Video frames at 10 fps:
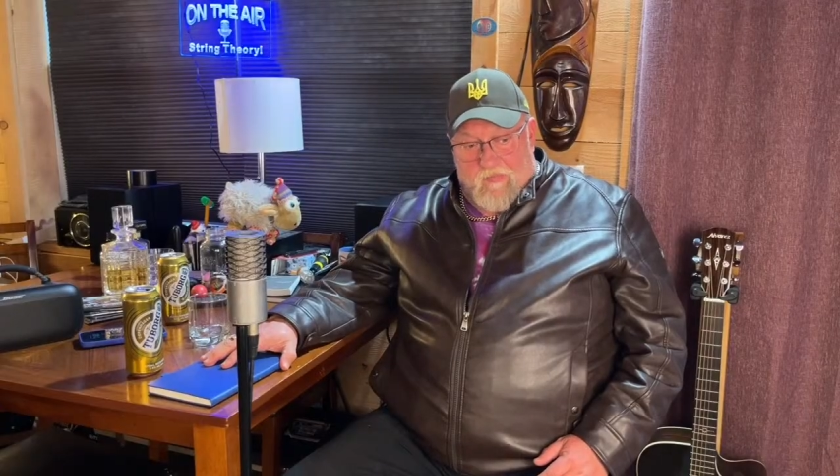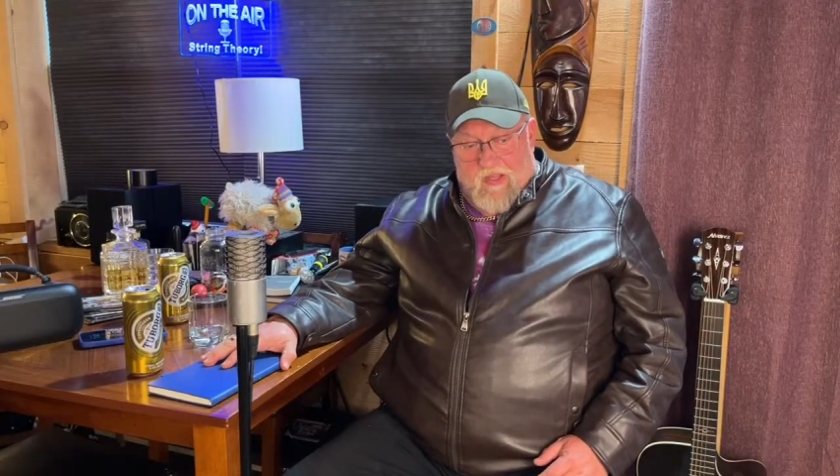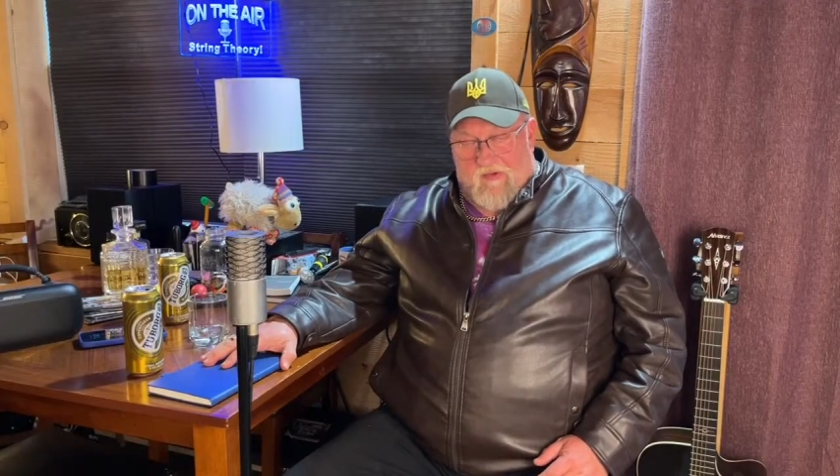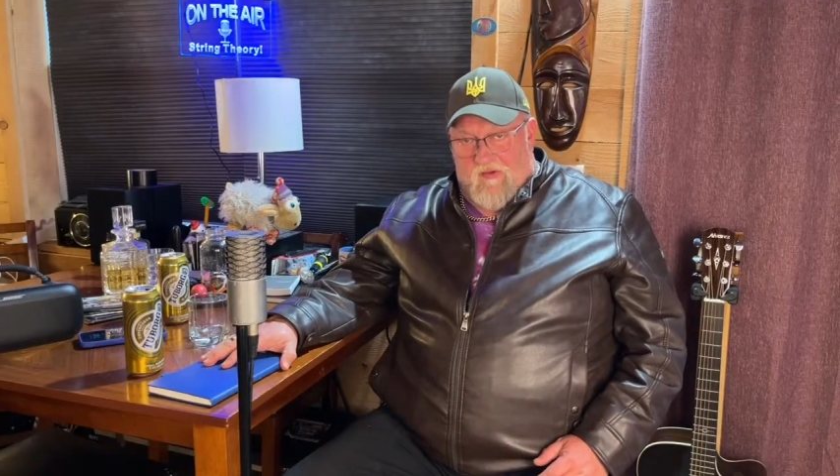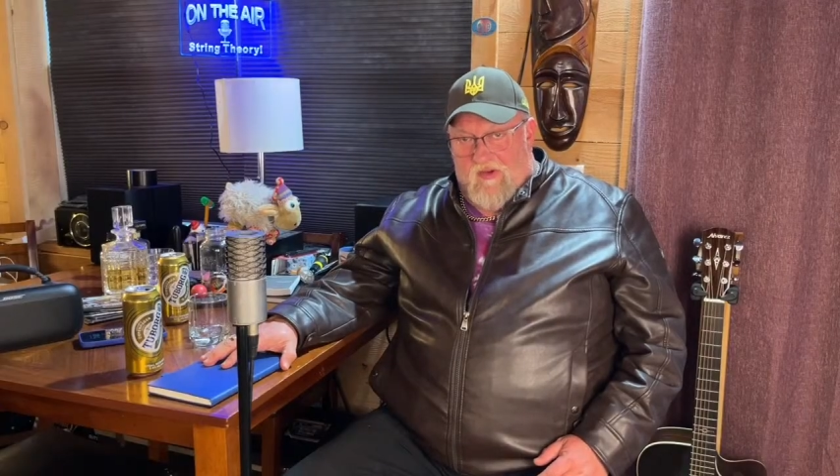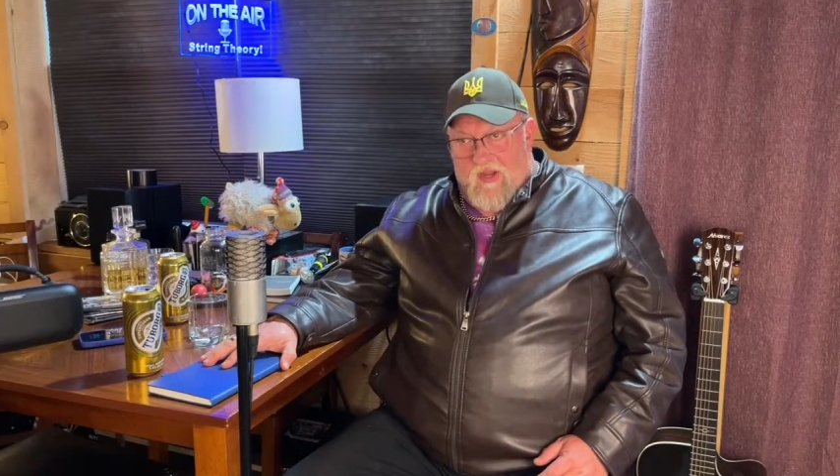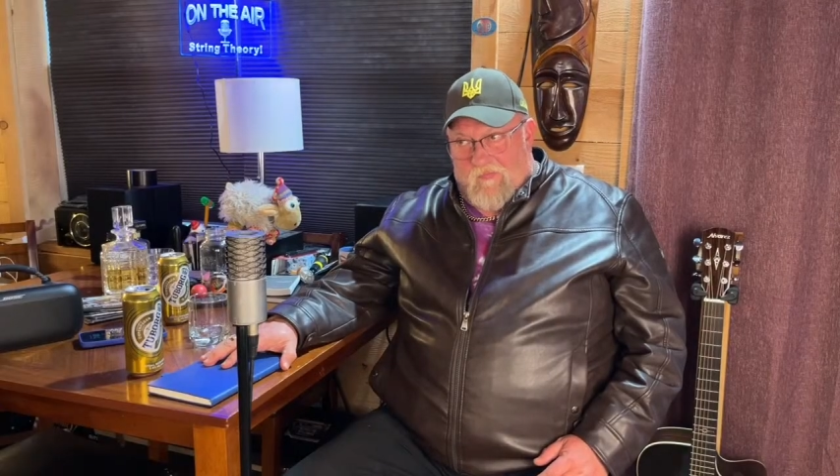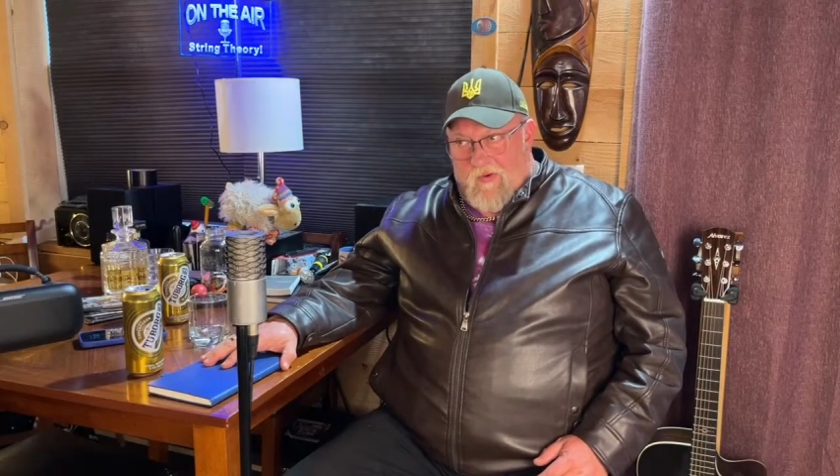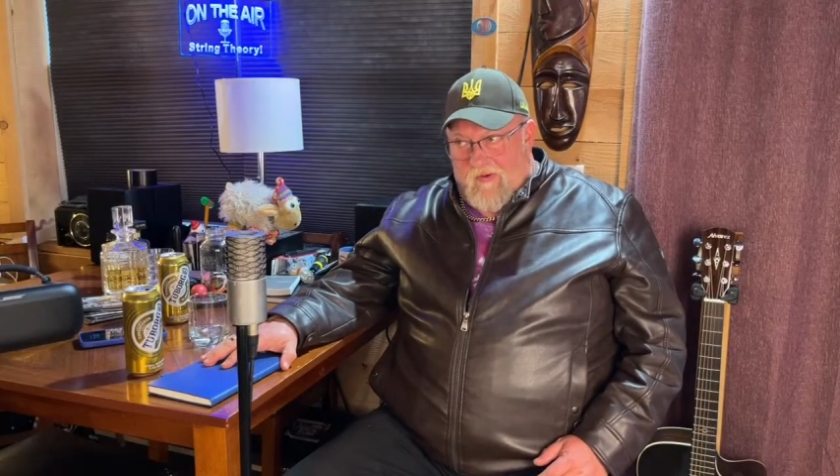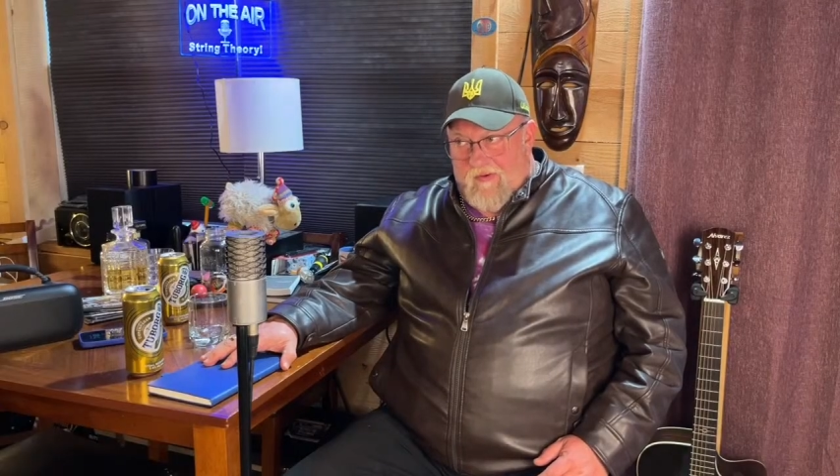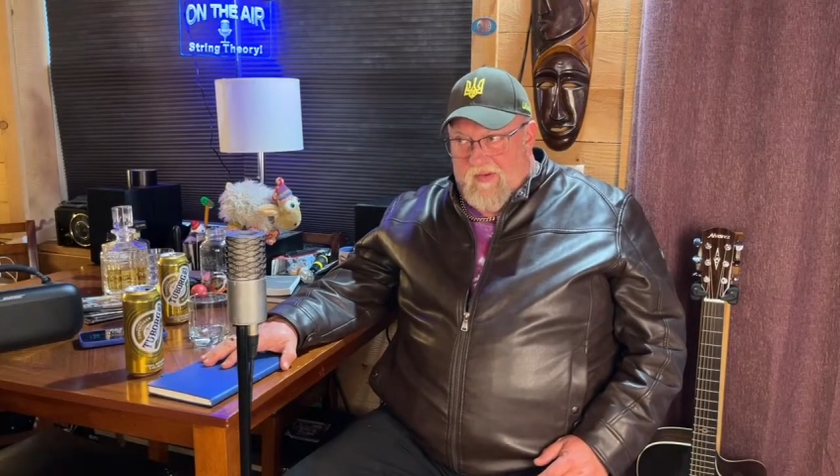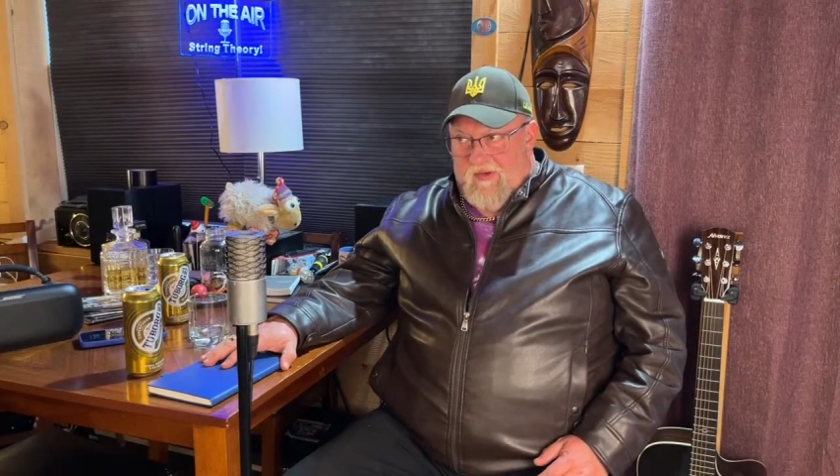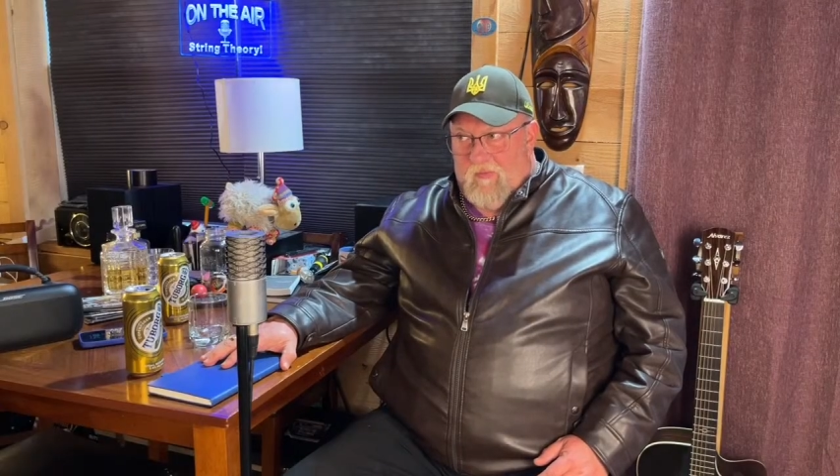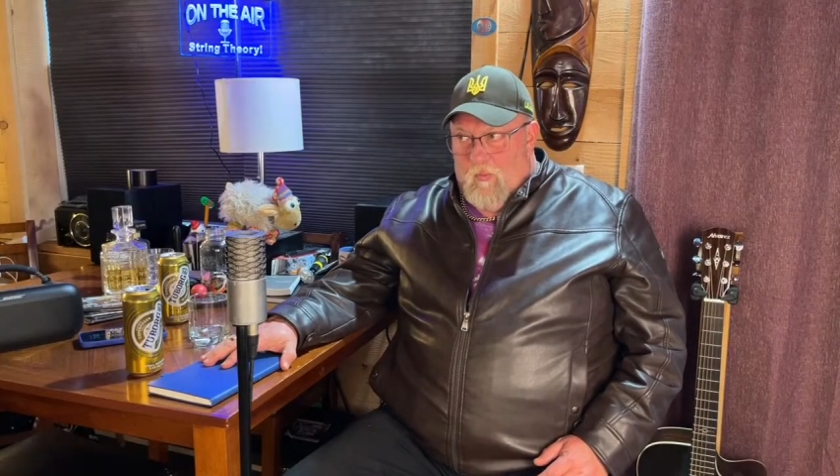It's different, it's